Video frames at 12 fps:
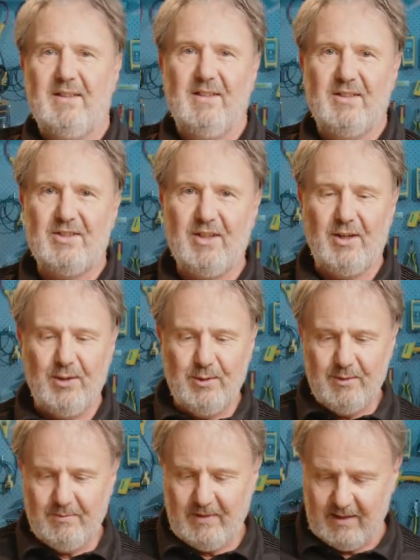
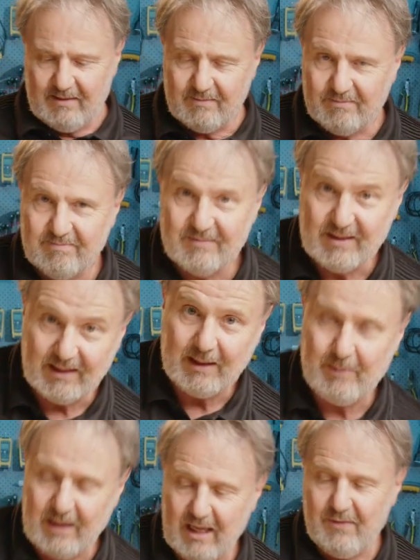So it's a little
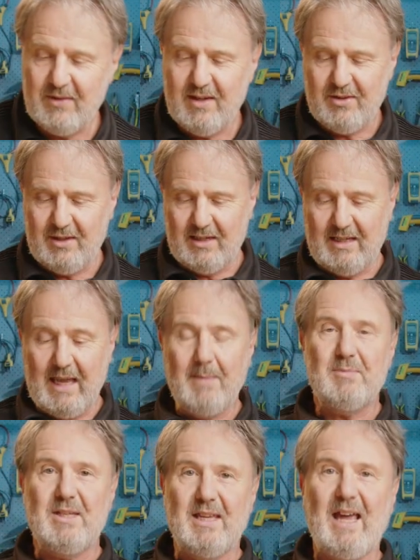bit heavier than an
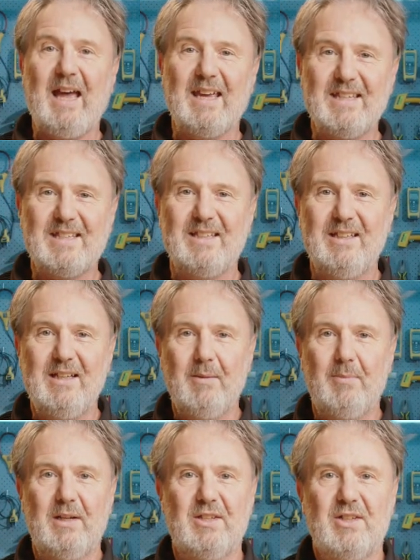empty case,
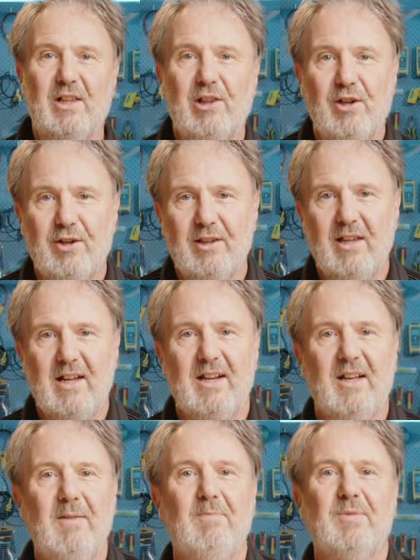but it's a lot
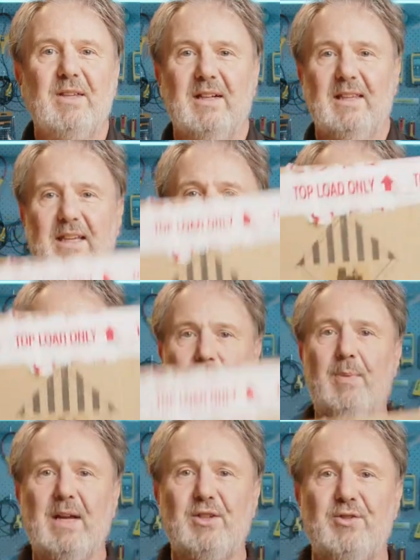lighter than a lead-acid
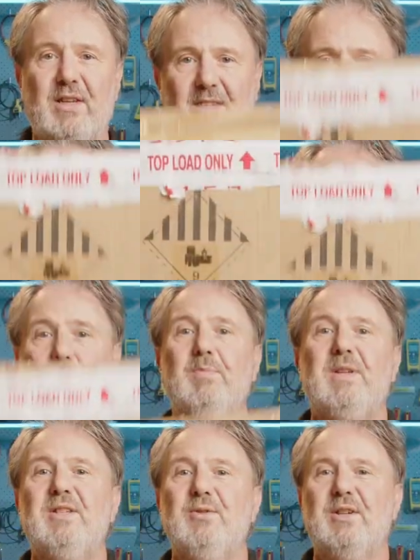battery. I wouldn't
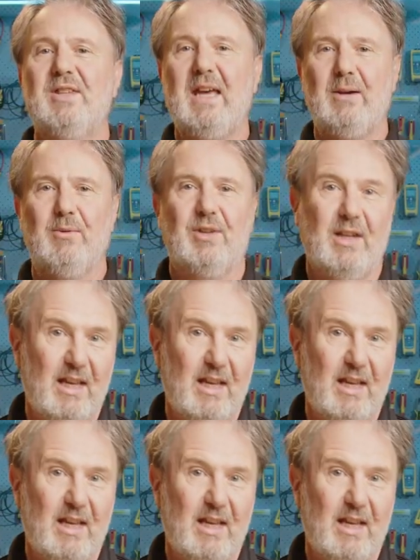be doing that with an